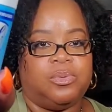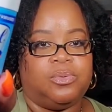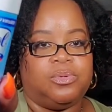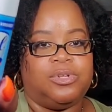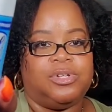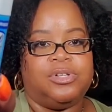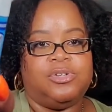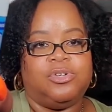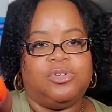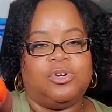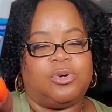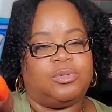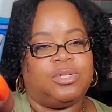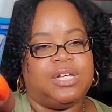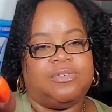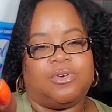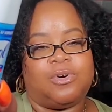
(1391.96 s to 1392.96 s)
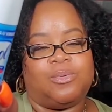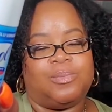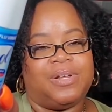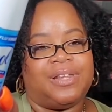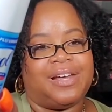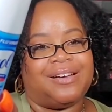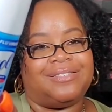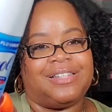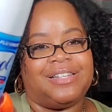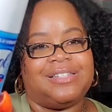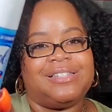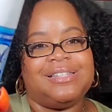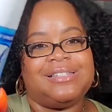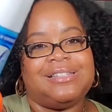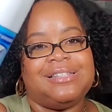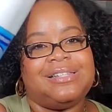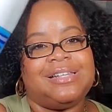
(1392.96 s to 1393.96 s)
You don't leave home without this.
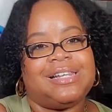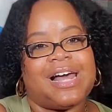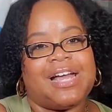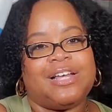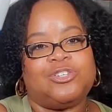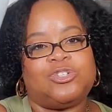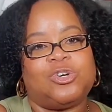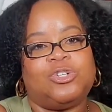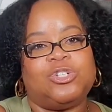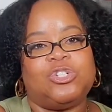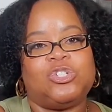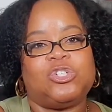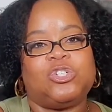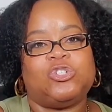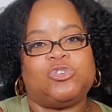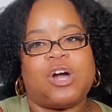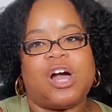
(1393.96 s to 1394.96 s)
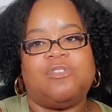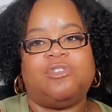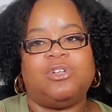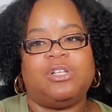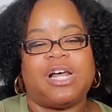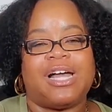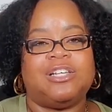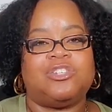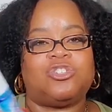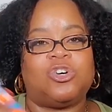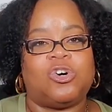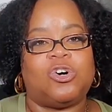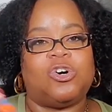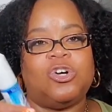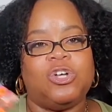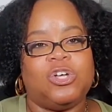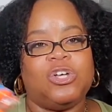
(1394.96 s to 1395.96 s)
This is a Lysol, this is a travel
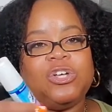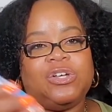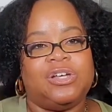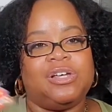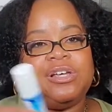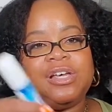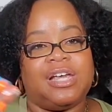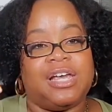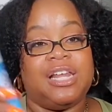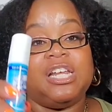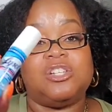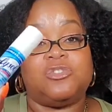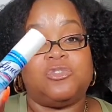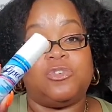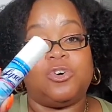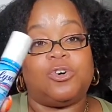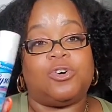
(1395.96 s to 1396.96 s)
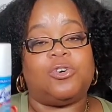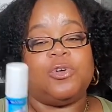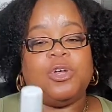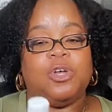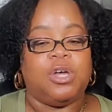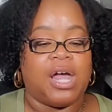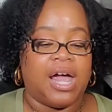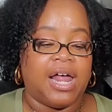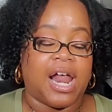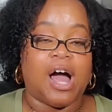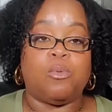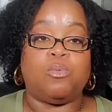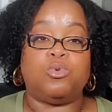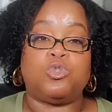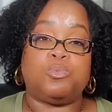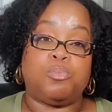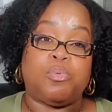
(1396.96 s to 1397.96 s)
Lysol, and it's full. And I
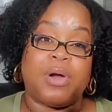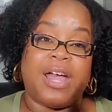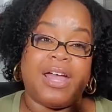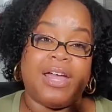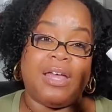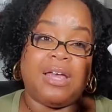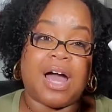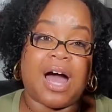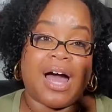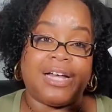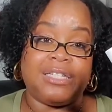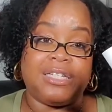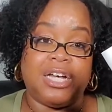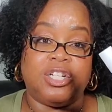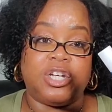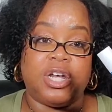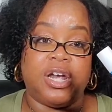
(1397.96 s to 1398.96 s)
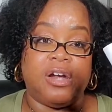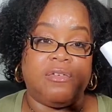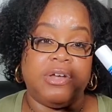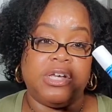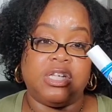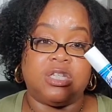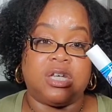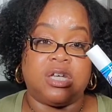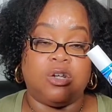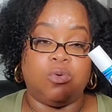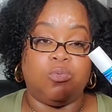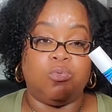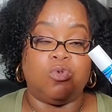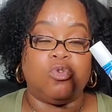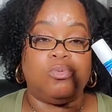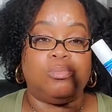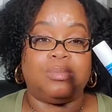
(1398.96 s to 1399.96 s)
will spray high touch areas in the
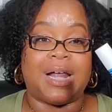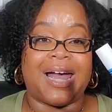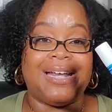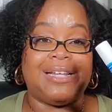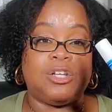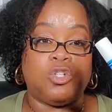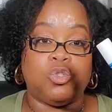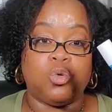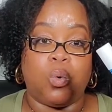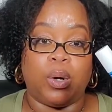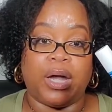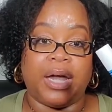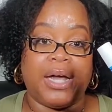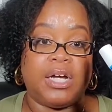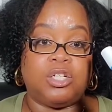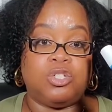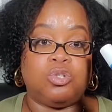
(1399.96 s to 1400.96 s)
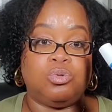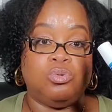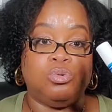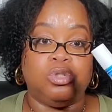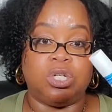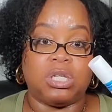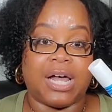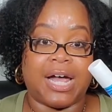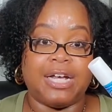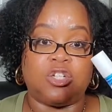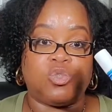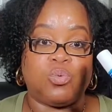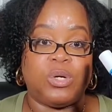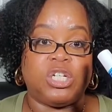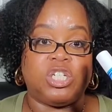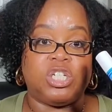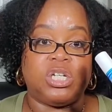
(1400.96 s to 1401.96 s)
room, like the door handle, the light
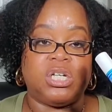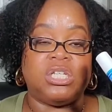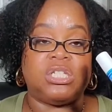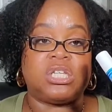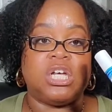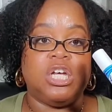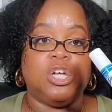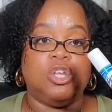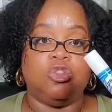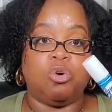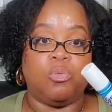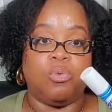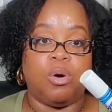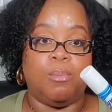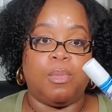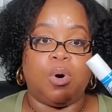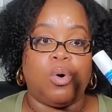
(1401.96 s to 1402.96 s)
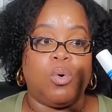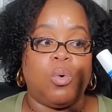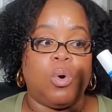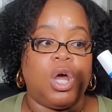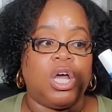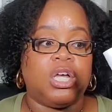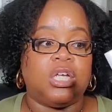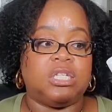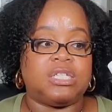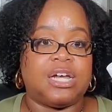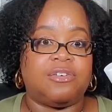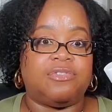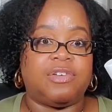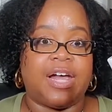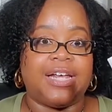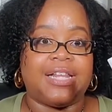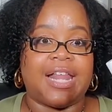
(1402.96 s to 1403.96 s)
switches, the remote,
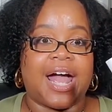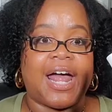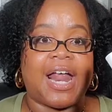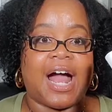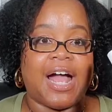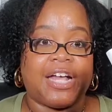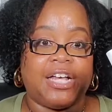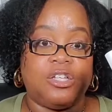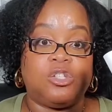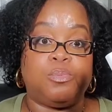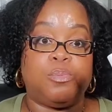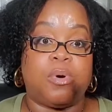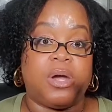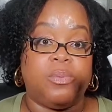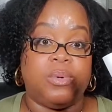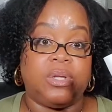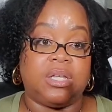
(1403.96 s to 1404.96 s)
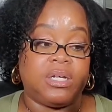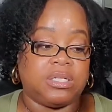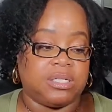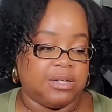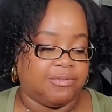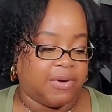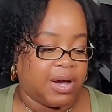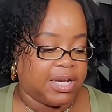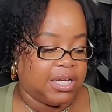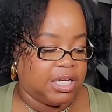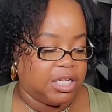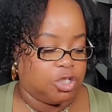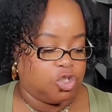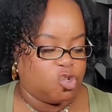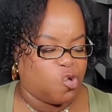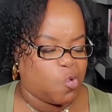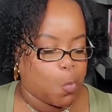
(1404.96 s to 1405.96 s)
stuff like that. I can spray with this if I need
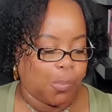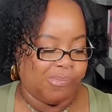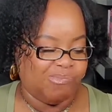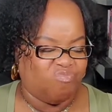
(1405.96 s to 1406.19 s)
to.